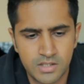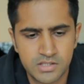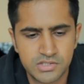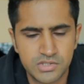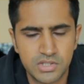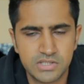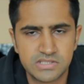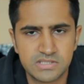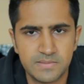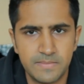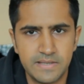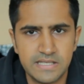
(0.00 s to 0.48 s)

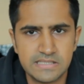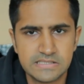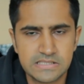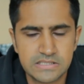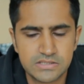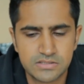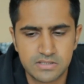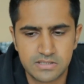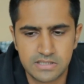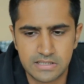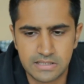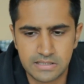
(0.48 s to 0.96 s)
So it's amazing
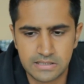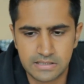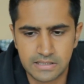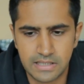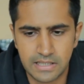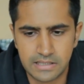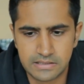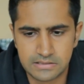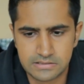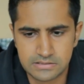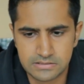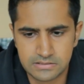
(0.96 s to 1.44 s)
to think
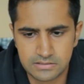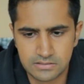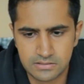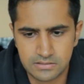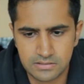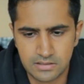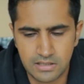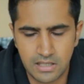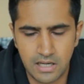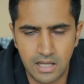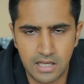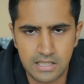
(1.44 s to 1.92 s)
that
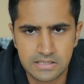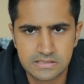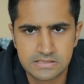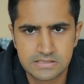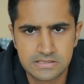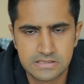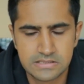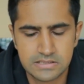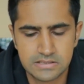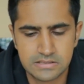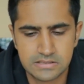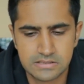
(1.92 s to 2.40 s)

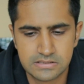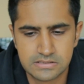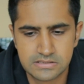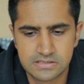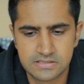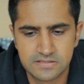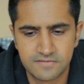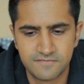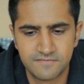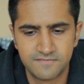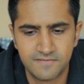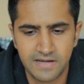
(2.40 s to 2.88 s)
last
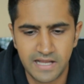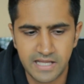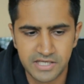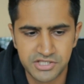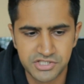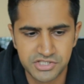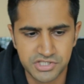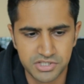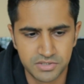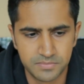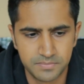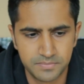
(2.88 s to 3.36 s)
year's
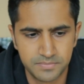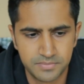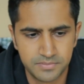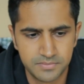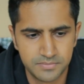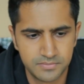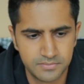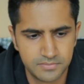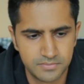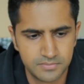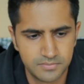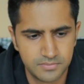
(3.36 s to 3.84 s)
flagship
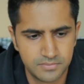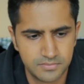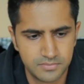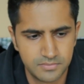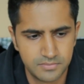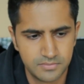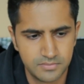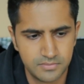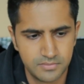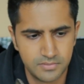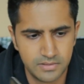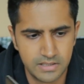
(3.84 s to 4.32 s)

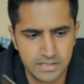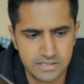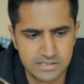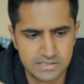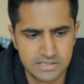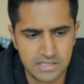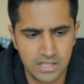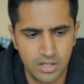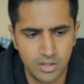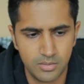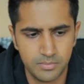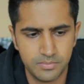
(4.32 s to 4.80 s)

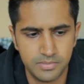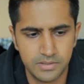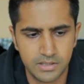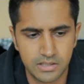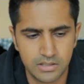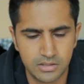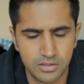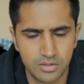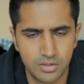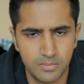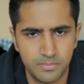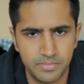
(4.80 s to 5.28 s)
is now
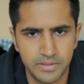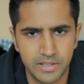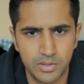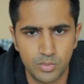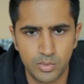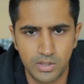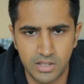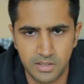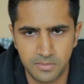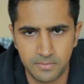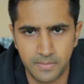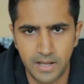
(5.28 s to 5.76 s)
being compared,
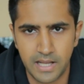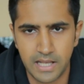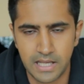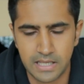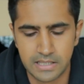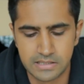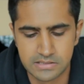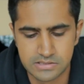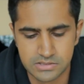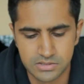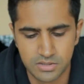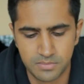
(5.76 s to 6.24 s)
well in my
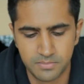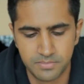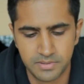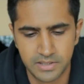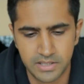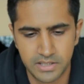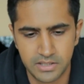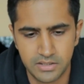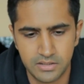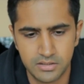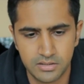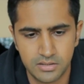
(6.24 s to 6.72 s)
eyes,
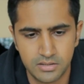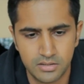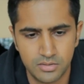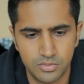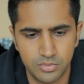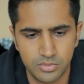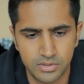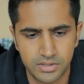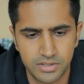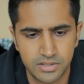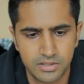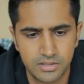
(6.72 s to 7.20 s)
compared
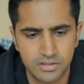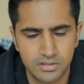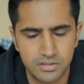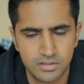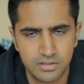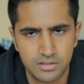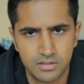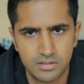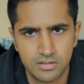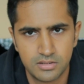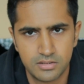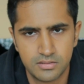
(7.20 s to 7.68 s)
with
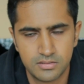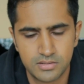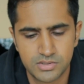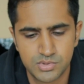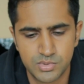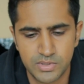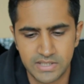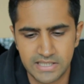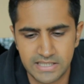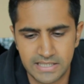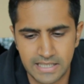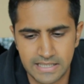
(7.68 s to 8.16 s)

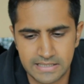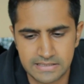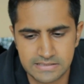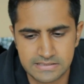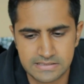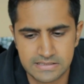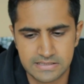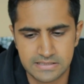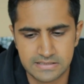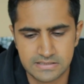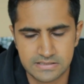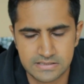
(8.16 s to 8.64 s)

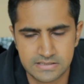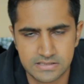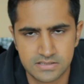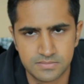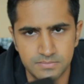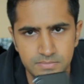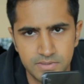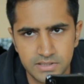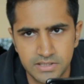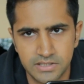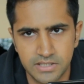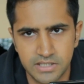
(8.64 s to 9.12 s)
2019's
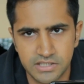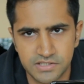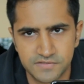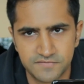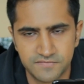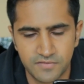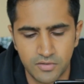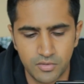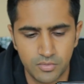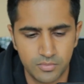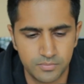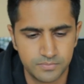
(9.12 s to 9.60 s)
mid-range
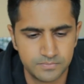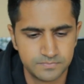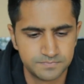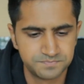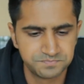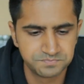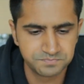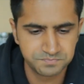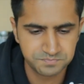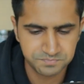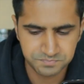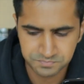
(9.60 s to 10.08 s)
phone.
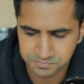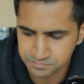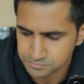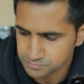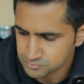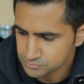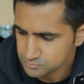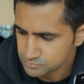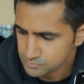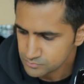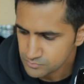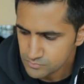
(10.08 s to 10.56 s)

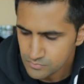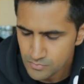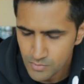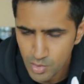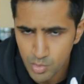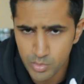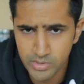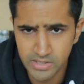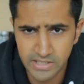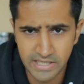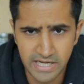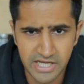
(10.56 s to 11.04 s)

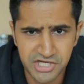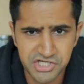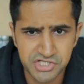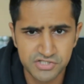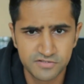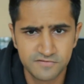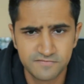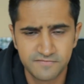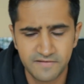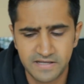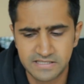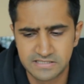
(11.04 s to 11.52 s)
When in
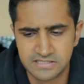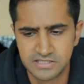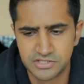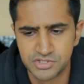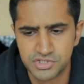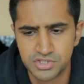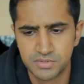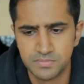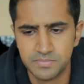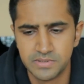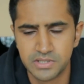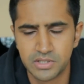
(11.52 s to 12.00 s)
actual fact it
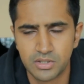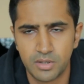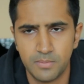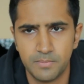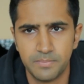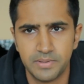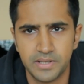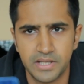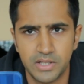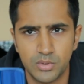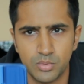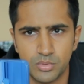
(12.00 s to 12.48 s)
should be
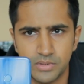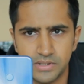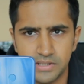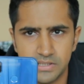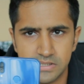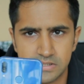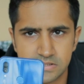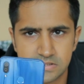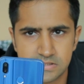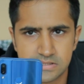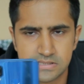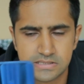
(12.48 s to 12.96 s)
compared with
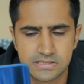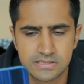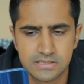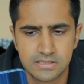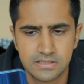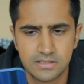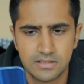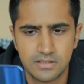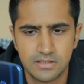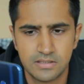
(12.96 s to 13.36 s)
this